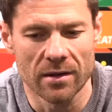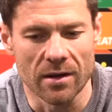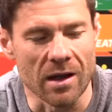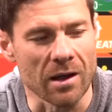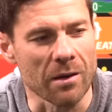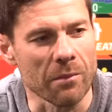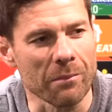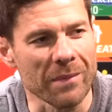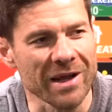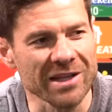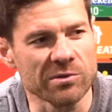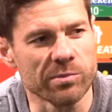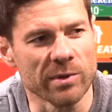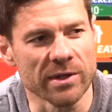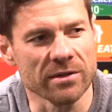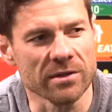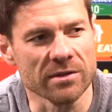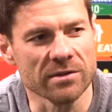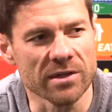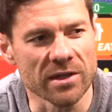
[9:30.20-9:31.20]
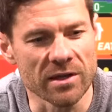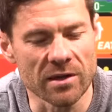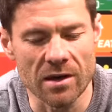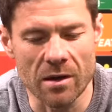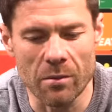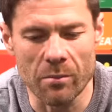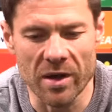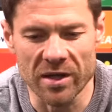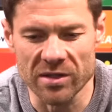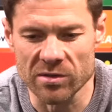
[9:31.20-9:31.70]
a much better team, a
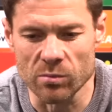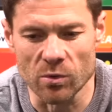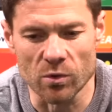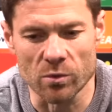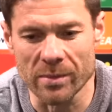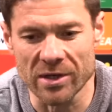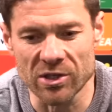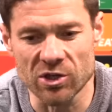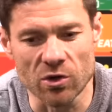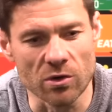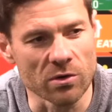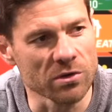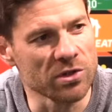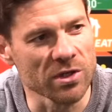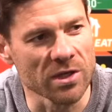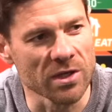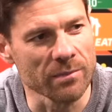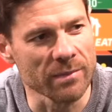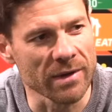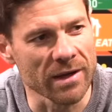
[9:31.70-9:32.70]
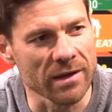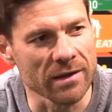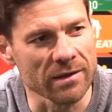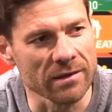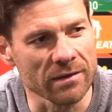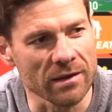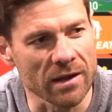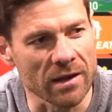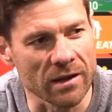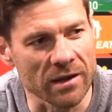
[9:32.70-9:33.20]
much more mature team,
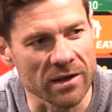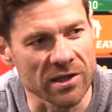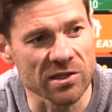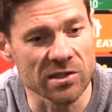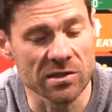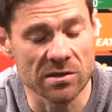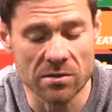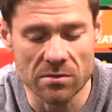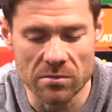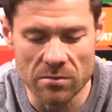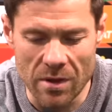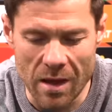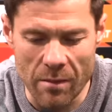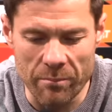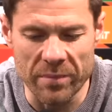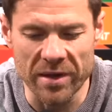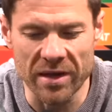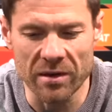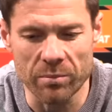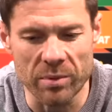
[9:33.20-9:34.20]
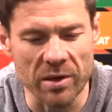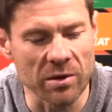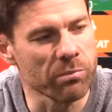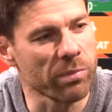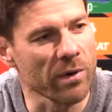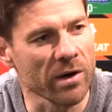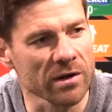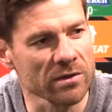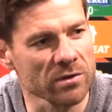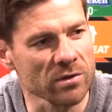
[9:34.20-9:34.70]
and he's a big, big
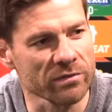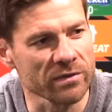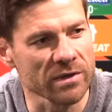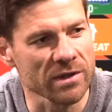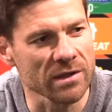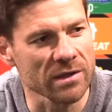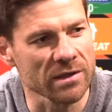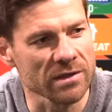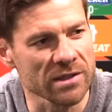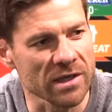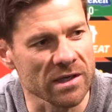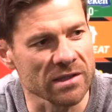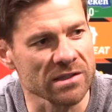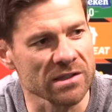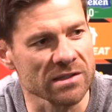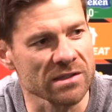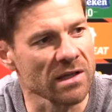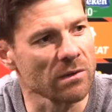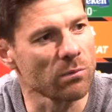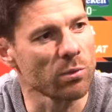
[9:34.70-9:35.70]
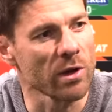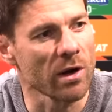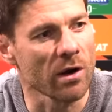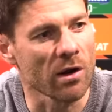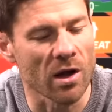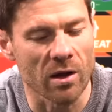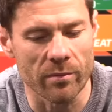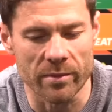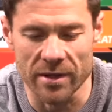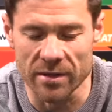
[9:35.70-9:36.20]
part of the success that we are
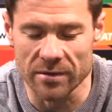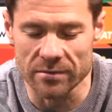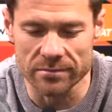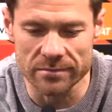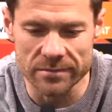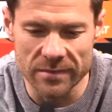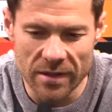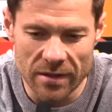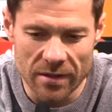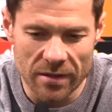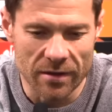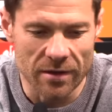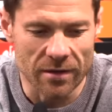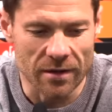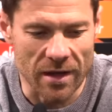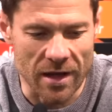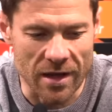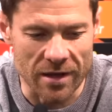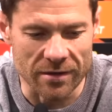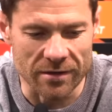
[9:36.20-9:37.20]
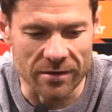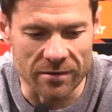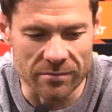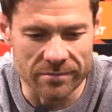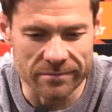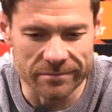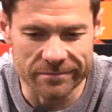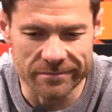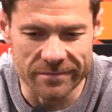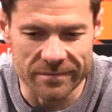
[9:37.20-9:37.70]
having, and
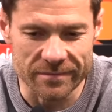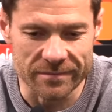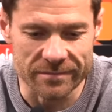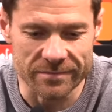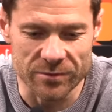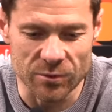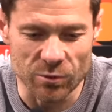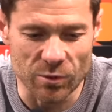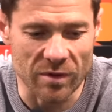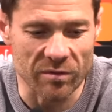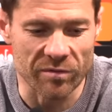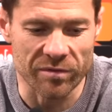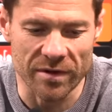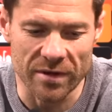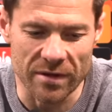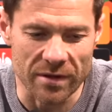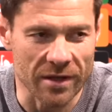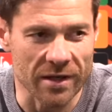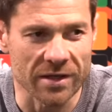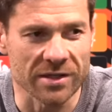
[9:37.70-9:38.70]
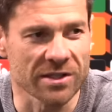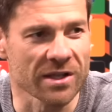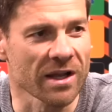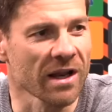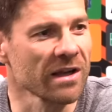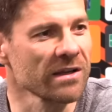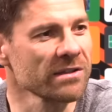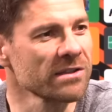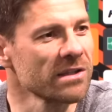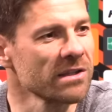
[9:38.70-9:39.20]
you can feel he still
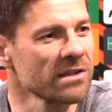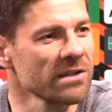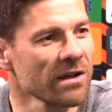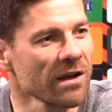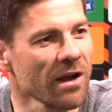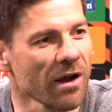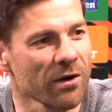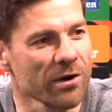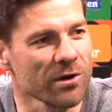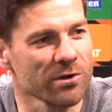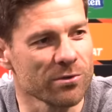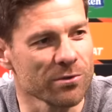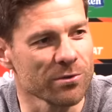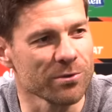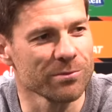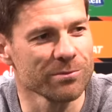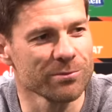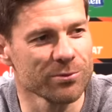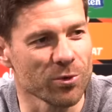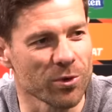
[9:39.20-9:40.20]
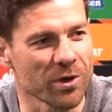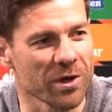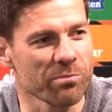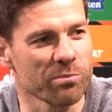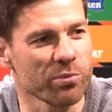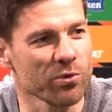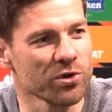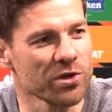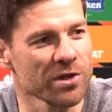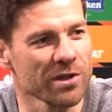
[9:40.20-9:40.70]
has this hunger to keep
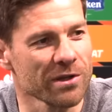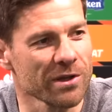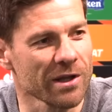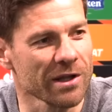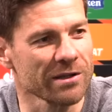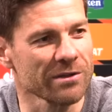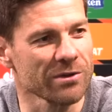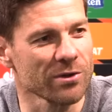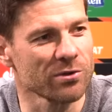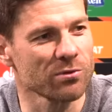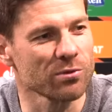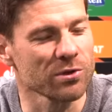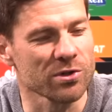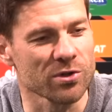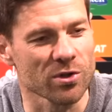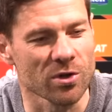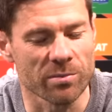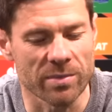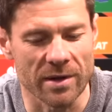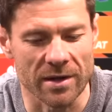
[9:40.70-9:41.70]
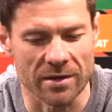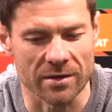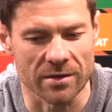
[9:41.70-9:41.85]
pushing, that not to stop,